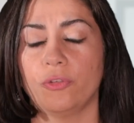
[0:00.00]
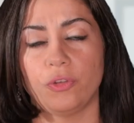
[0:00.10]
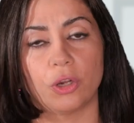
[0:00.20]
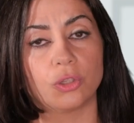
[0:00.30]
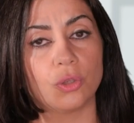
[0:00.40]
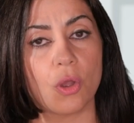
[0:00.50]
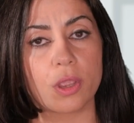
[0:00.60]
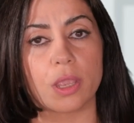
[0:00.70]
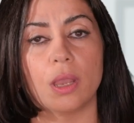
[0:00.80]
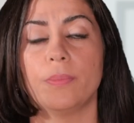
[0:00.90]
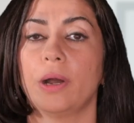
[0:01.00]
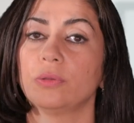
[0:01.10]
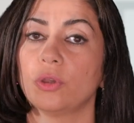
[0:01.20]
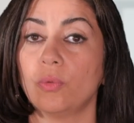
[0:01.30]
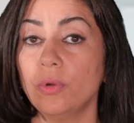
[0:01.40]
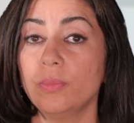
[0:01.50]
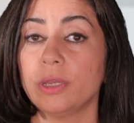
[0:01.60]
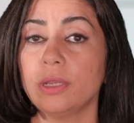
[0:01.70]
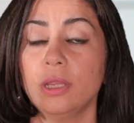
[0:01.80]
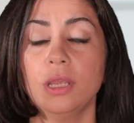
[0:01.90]
If you are talking about a
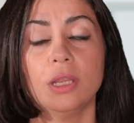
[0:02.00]
woman,